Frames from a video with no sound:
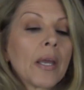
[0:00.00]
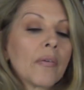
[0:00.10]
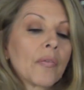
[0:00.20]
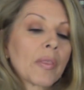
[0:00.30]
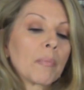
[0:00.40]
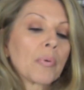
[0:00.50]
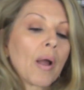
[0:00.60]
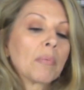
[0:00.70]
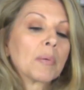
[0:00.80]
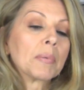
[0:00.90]
care for them
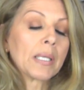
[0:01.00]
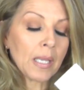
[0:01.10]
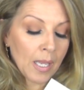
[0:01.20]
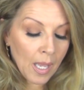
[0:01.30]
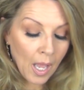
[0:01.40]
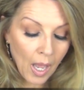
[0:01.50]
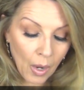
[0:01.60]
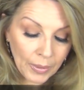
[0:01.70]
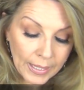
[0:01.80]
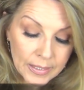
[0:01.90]
probably.
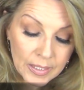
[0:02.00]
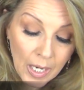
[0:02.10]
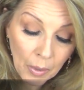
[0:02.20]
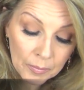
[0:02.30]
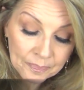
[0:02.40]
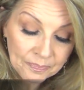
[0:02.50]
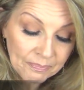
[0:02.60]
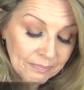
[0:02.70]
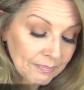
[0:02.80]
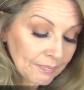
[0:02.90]
Okay, so
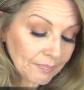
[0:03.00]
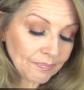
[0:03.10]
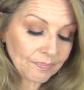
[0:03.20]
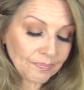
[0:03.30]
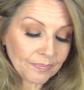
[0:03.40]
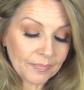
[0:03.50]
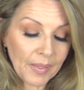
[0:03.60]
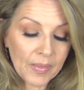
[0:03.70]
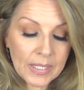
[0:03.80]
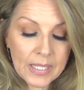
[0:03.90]

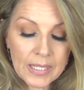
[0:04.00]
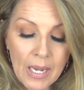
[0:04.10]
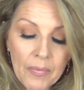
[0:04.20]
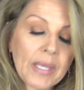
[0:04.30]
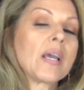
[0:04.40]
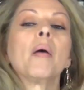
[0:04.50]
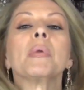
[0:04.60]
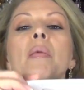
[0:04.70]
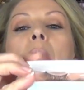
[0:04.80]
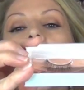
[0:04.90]
this is how they come in the